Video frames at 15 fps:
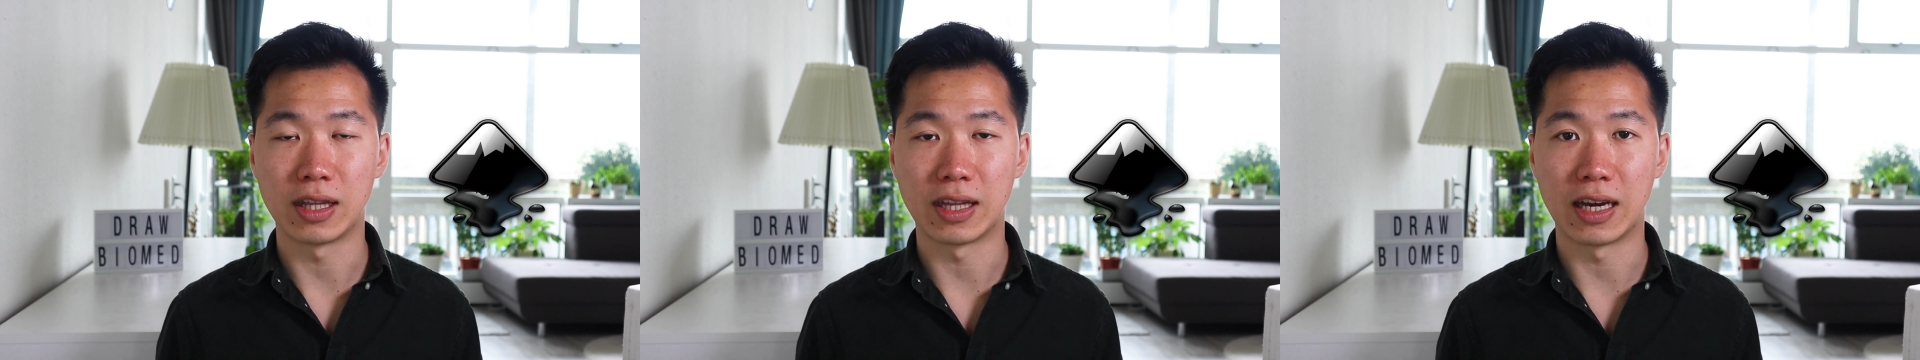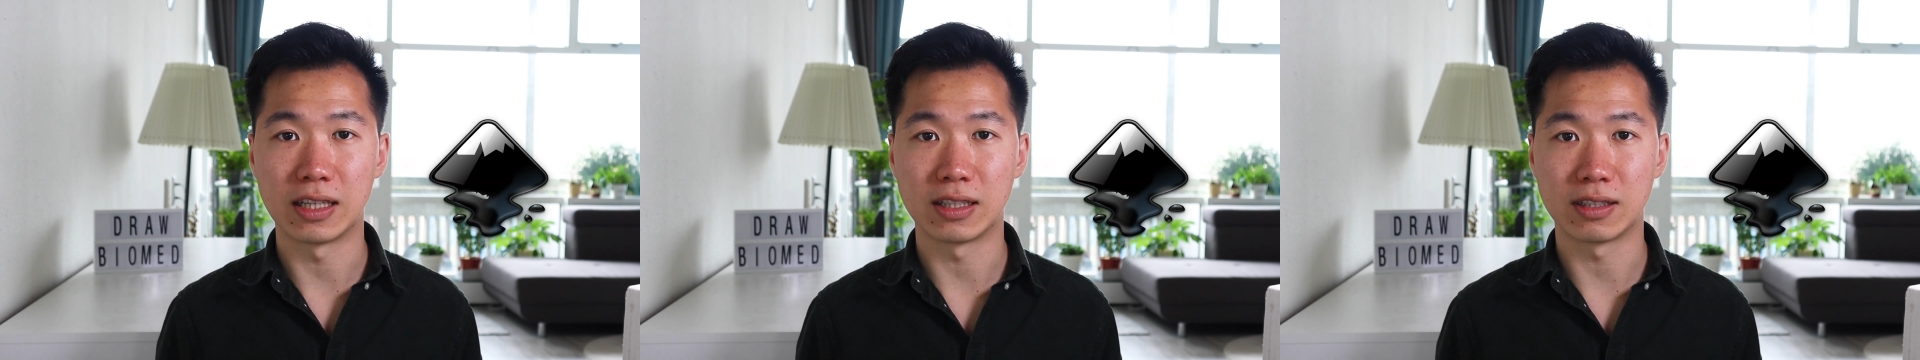
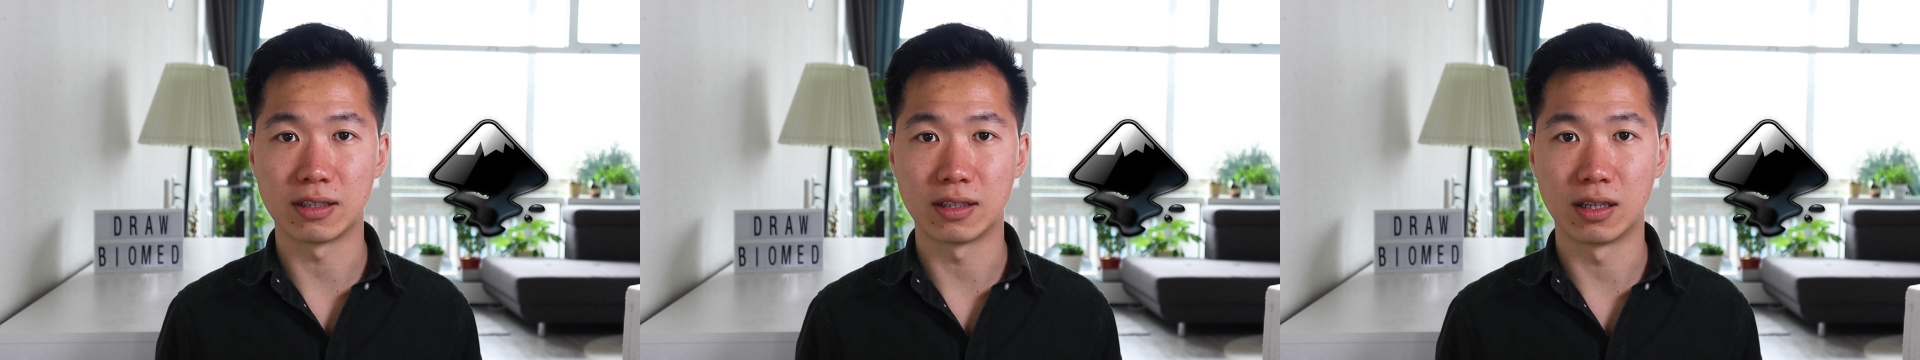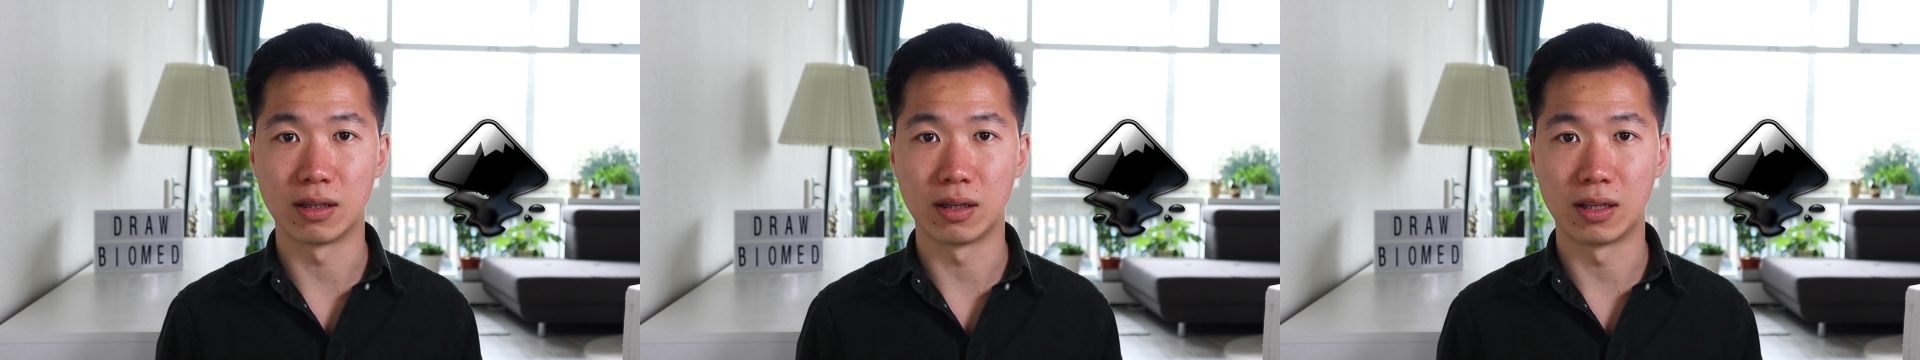that
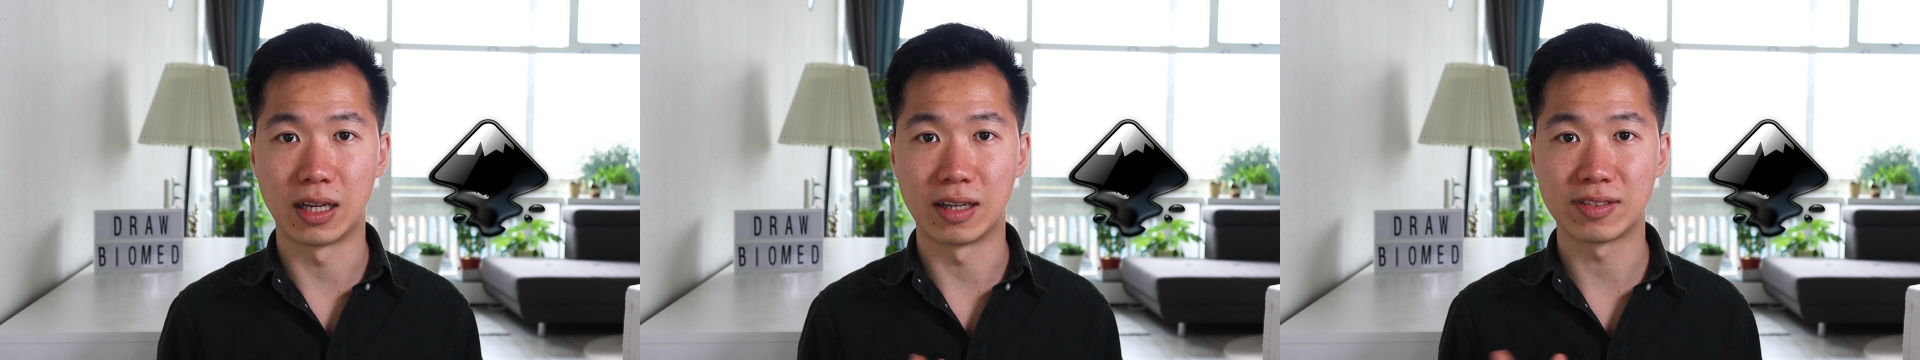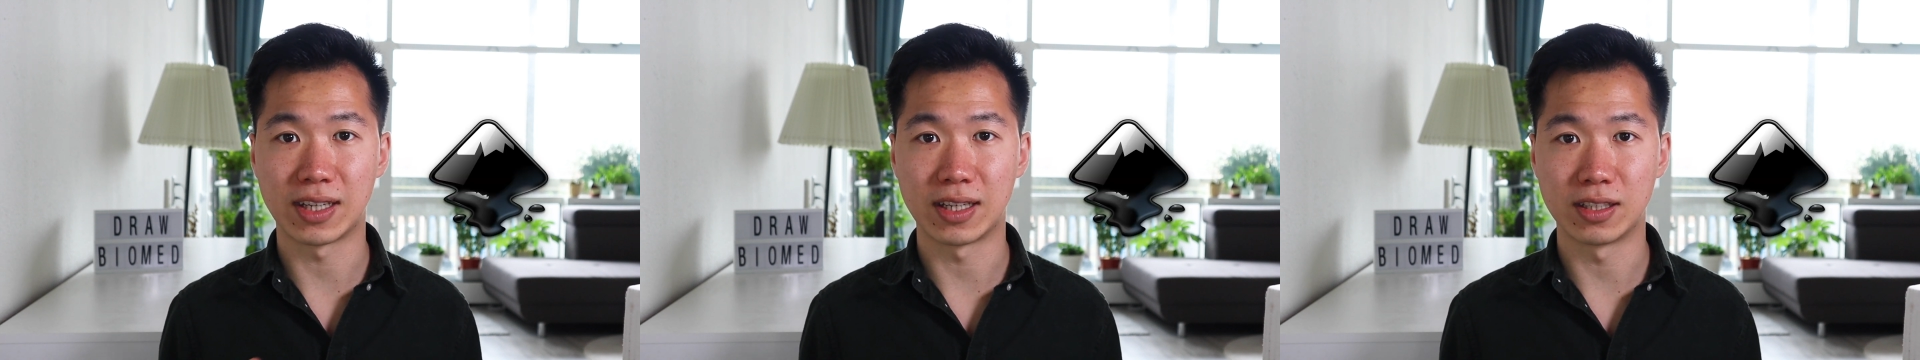
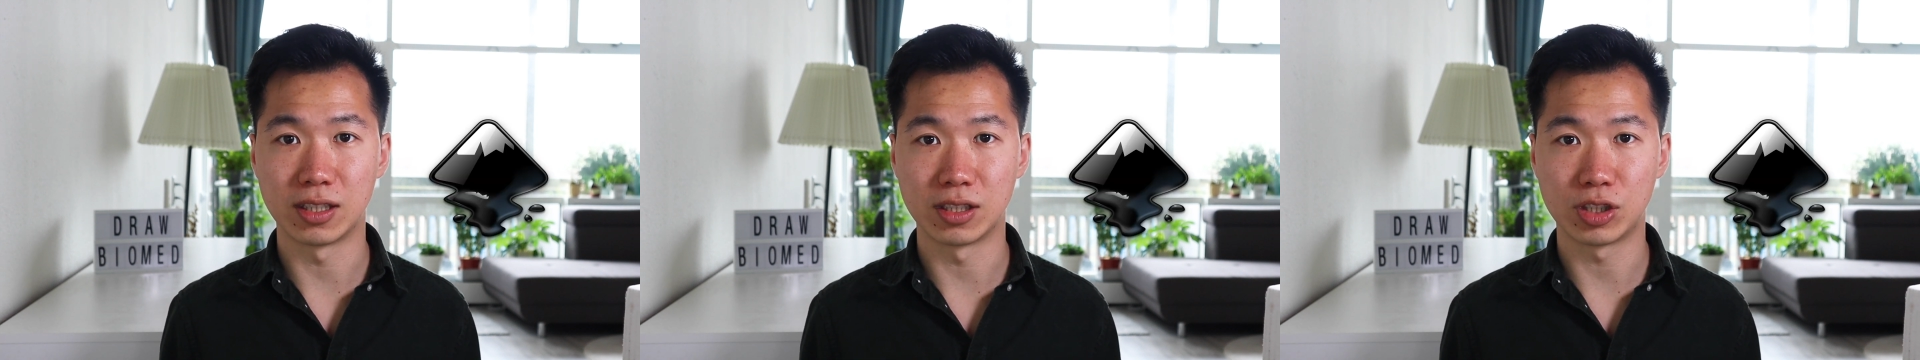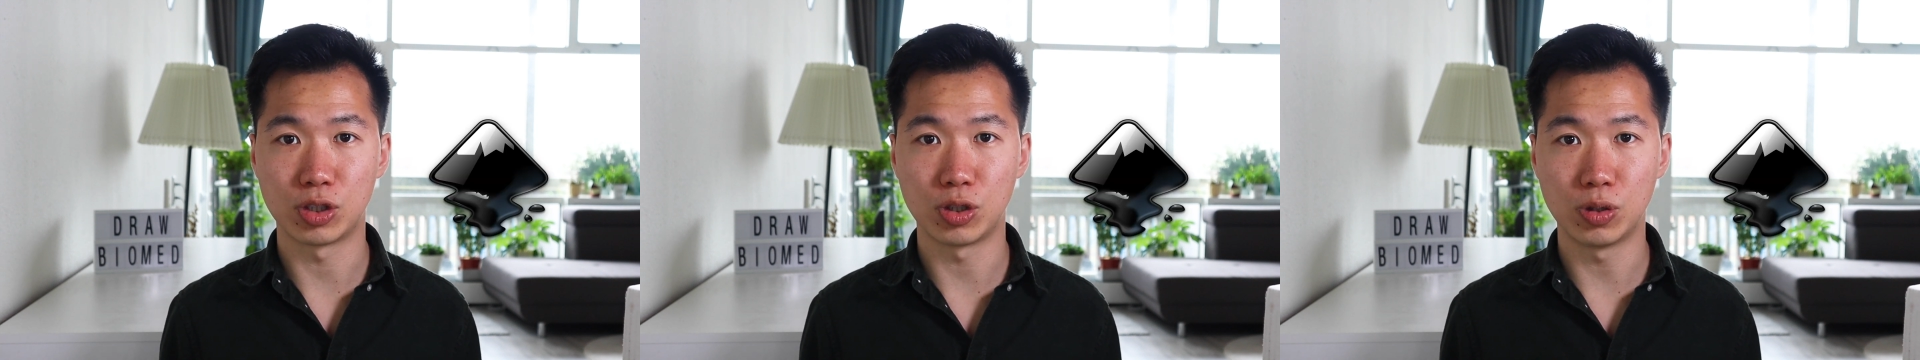allows
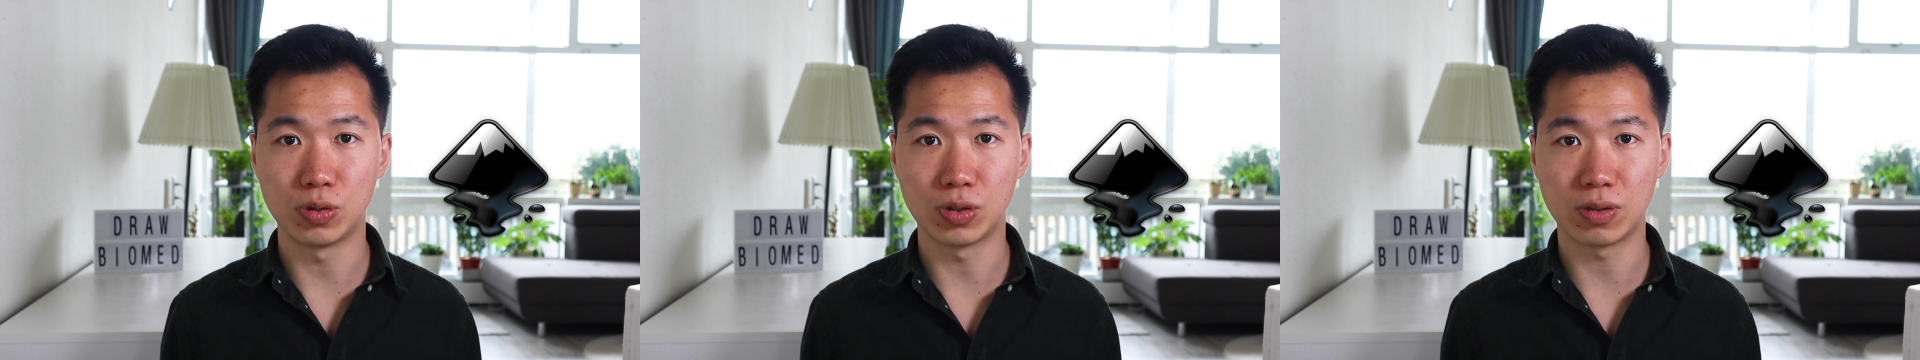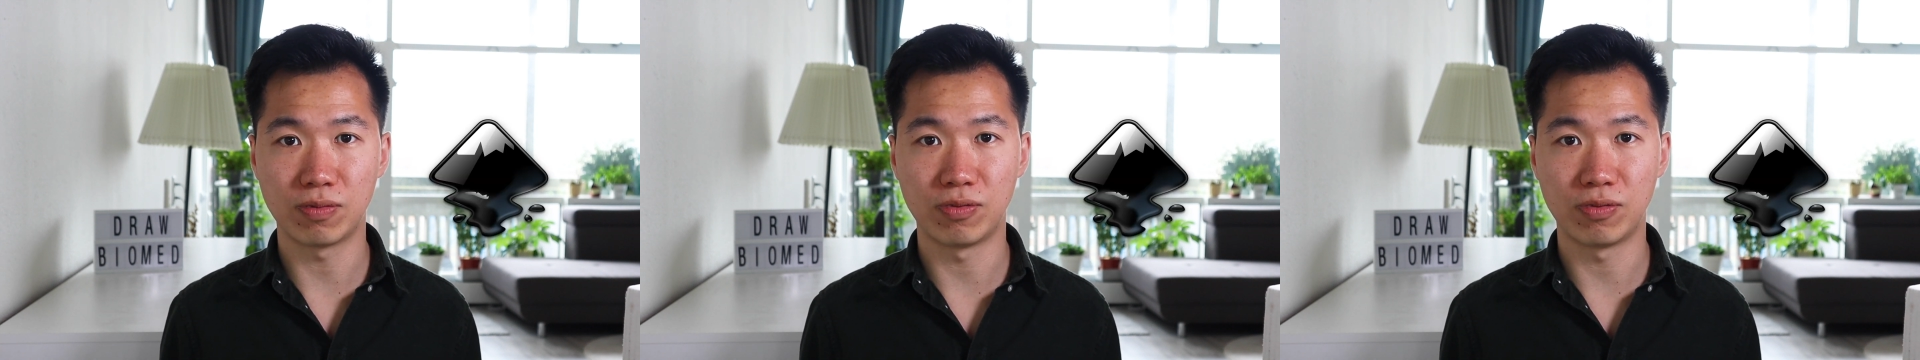scientists use